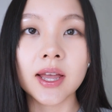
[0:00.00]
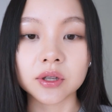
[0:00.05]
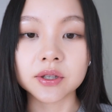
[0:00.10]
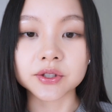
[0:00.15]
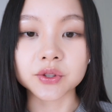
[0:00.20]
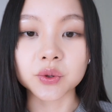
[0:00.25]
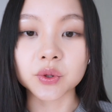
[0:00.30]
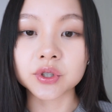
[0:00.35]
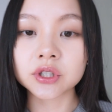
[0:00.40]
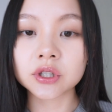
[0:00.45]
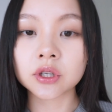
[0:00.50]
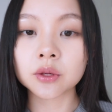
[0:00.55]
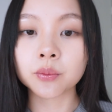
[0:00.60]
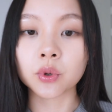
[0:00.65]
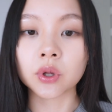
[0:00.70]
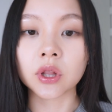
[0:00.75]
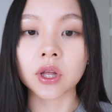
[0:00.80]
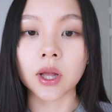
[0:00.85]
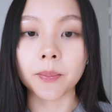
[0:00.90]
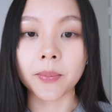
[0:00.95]
It's going to look
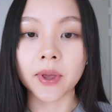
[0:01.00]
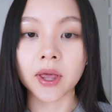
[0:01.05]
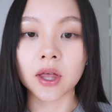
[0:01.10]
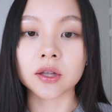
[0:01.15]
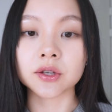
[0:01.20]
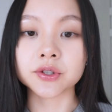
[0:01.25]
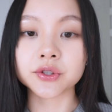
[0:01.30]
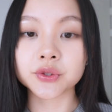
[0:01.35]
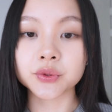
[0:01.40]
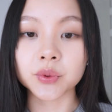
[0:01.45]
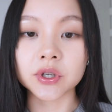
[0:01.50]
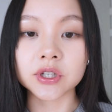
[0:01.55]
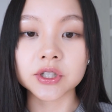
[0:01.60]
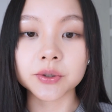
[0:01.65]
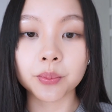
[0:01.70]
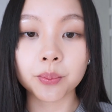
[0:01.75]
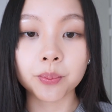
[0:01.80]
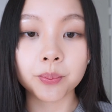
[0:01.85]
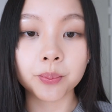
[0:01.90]
more like a pale sweet